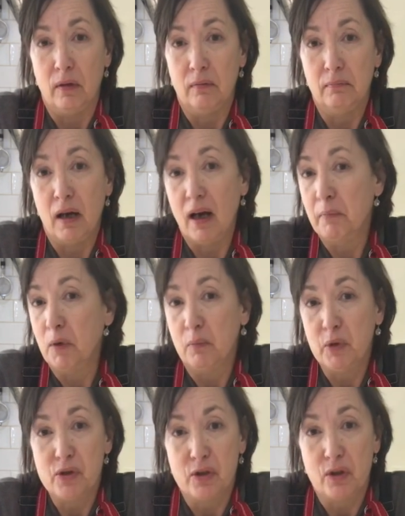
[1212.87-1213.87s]
My mum
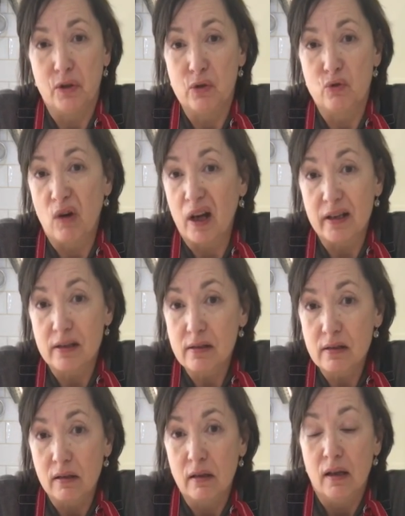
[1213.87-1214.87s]
used to use
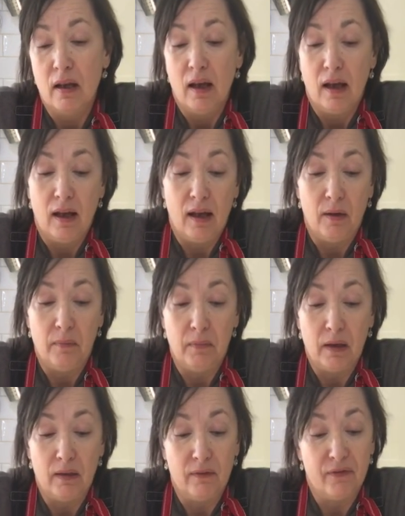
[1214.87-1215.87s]
rice.
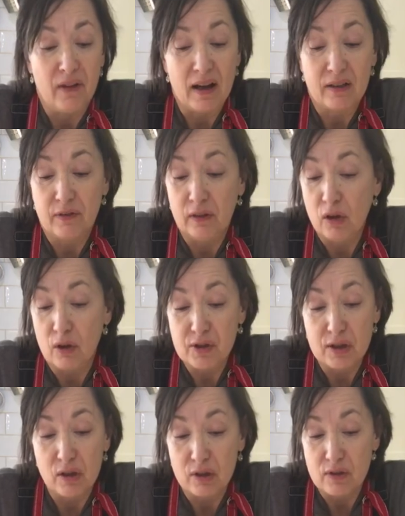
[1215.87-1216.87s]
In fact, lots
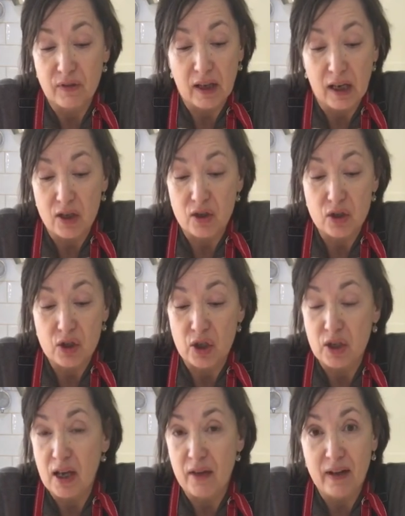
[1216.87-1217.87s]
and lots of occasions she
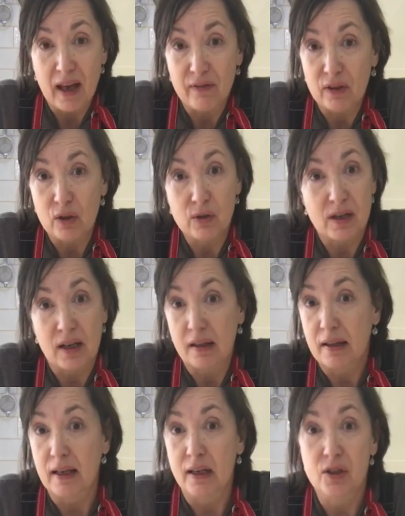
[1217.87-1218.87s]
never ever used
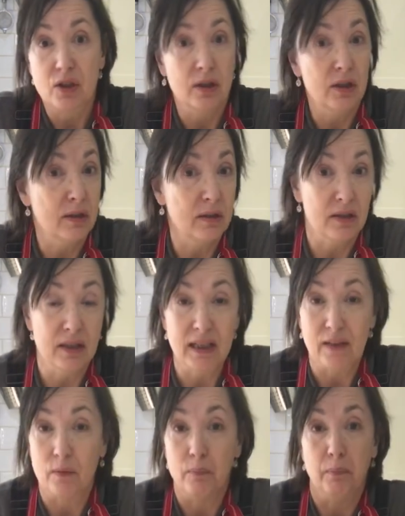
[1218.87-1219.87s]
anything, and she just didn't
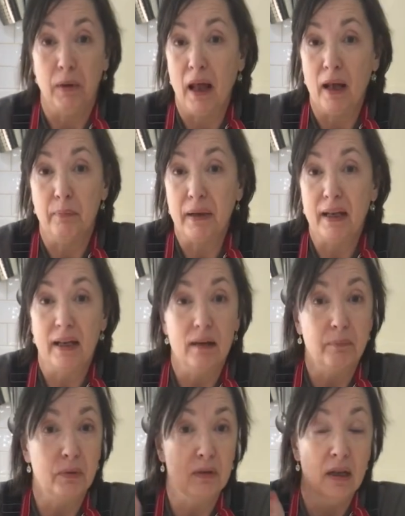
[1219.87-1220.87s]
even blind bake
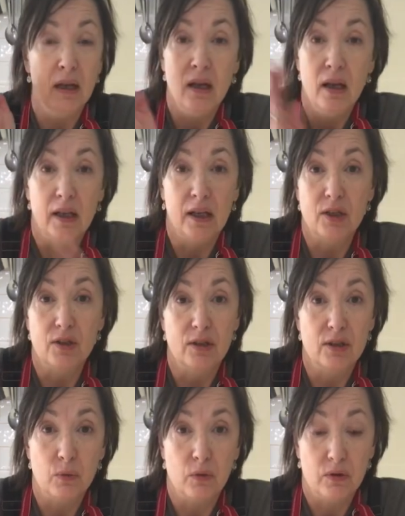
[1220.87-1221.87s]
it.
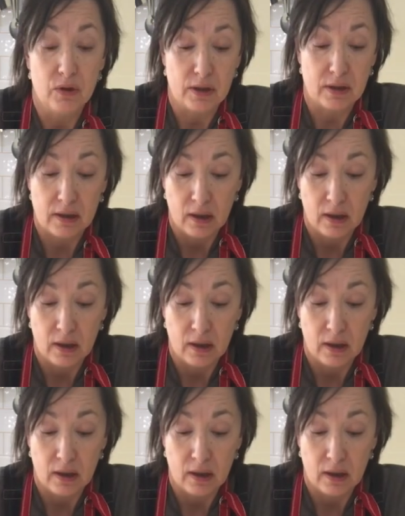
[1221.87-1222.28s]
Quiches were just